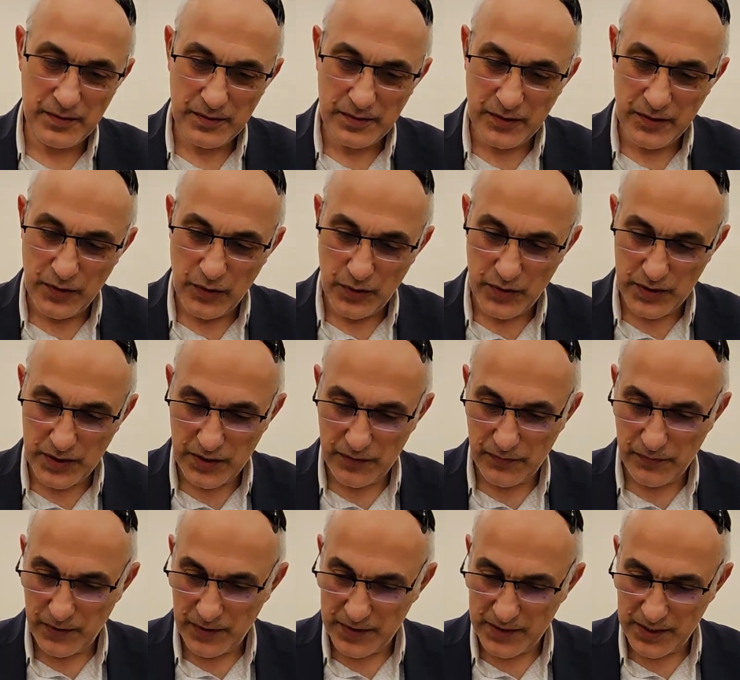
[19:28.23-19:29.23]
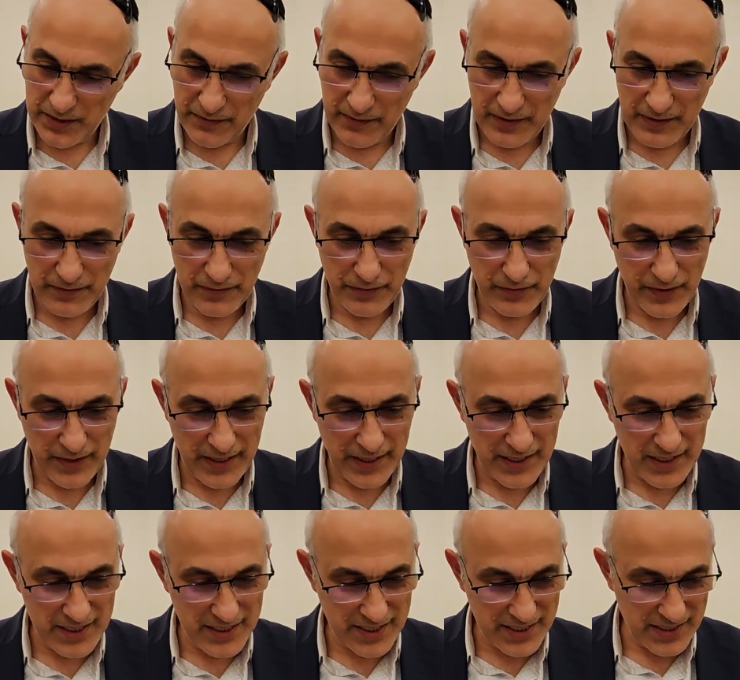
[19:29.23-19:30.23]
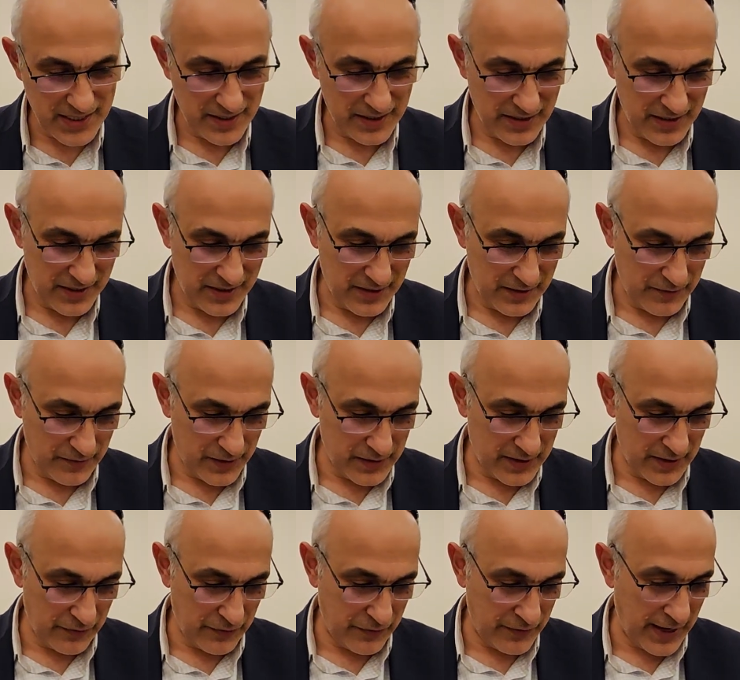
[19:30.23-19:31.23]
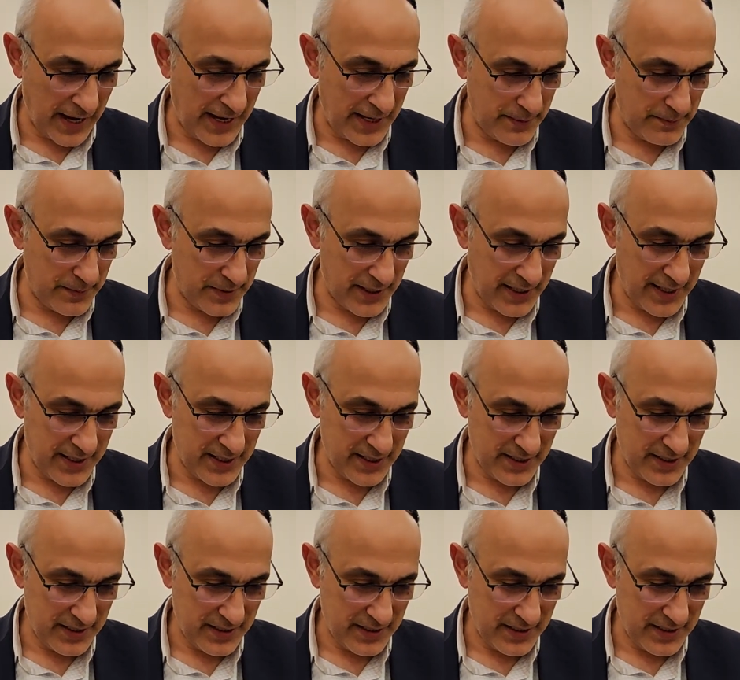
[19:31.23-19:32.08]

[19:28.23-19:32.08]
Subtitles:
Yosef was given first, was Ephraim, right?